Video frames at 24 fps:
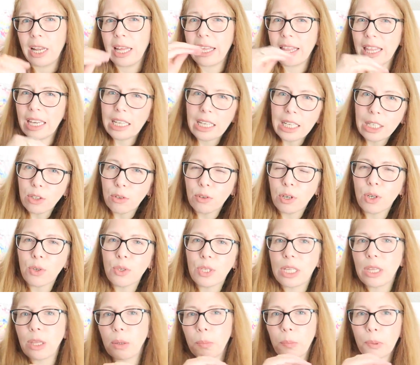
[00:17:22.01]
like the knit
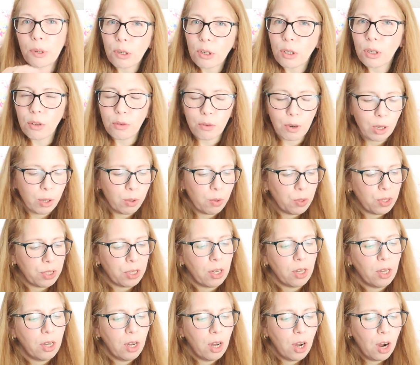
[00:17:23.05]
rows and the purl rows